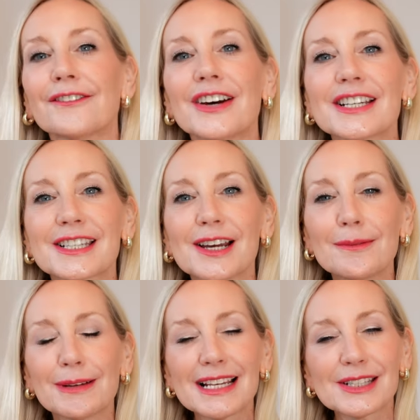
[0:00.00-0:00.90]
First
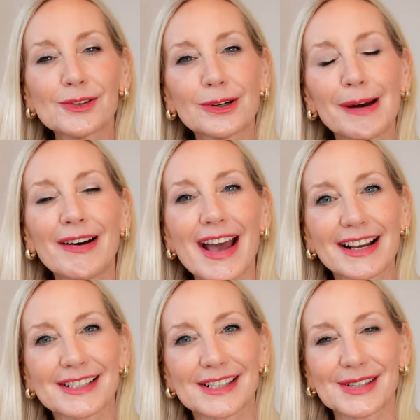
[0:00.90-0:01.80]
up, let's talk about
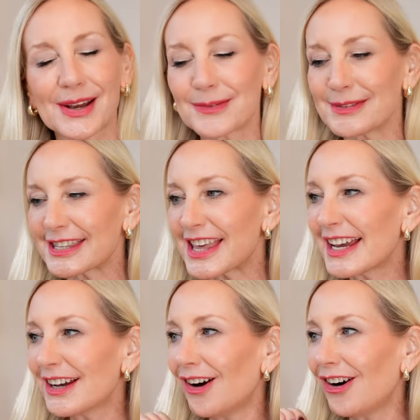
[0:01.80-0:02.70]
exosomes.
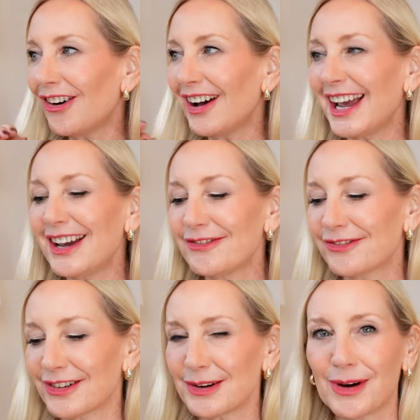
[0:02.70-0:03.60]
They are
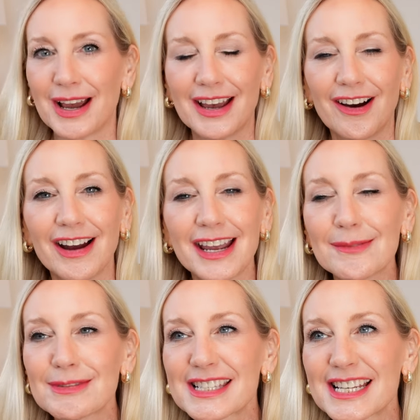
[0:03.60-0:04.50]
everywhere. I
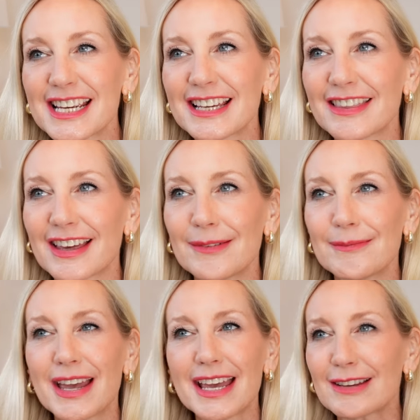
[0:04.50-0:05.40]
am seeing
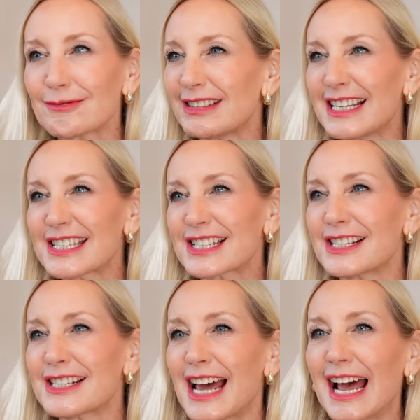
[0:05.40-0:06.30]
them
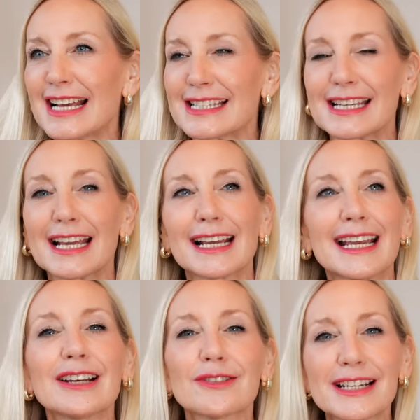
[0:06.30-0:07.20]
listed as
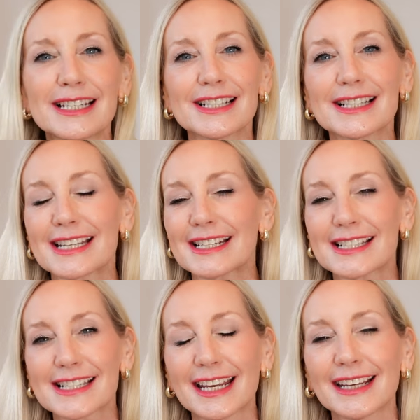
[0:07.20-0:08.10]
ingredients in
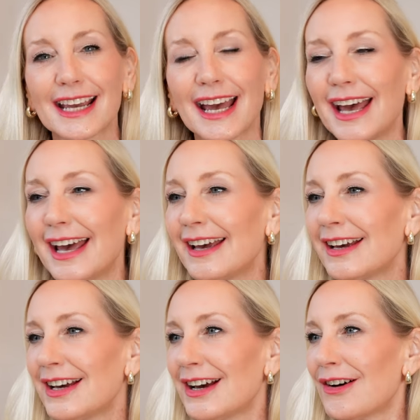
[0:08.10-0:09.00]
skincare,
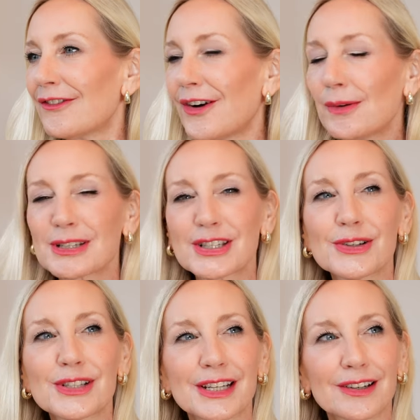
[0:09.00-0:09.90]

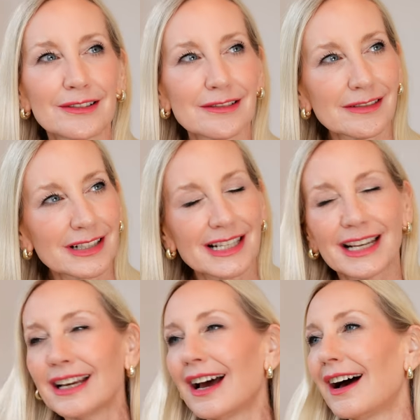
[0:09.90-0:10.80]
pharmaceuticals,
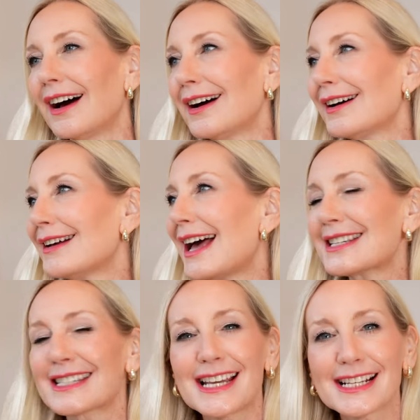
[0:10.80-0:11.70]

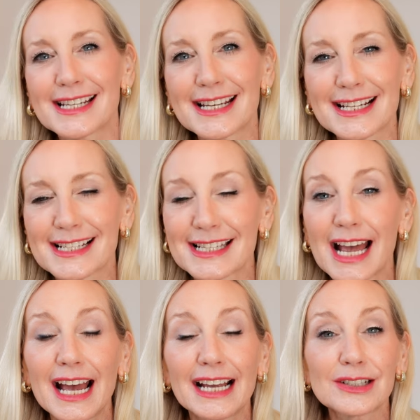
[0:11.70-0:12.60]
aesthetics,
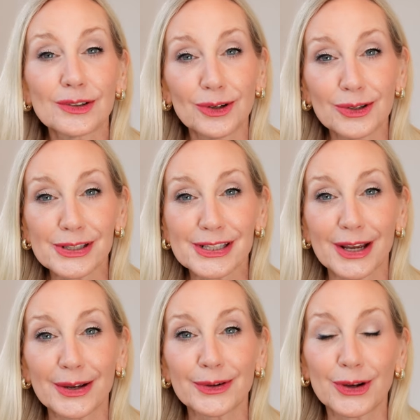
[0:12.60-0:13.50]
and
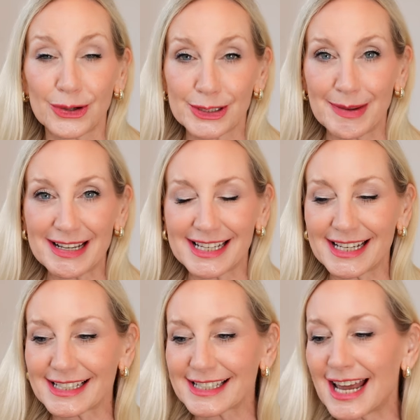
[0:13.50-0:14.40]
also
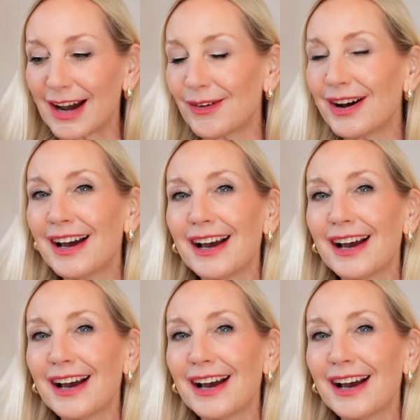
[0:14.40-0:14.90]
cosmetics. Now,